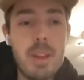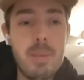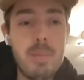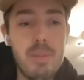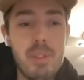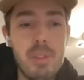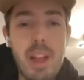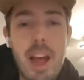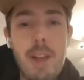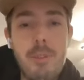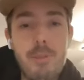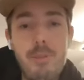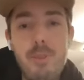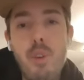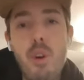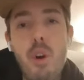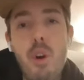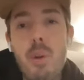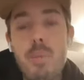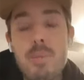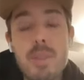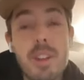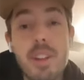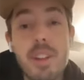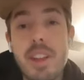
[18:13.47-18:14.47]
a
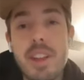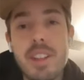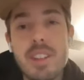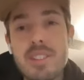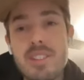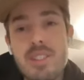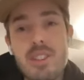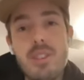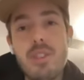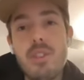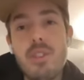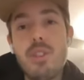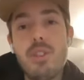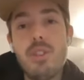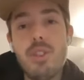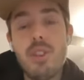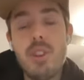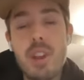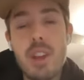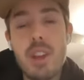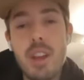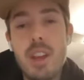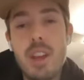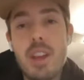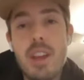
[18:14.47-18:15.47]
platform that lets
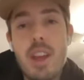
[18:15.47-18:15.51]
you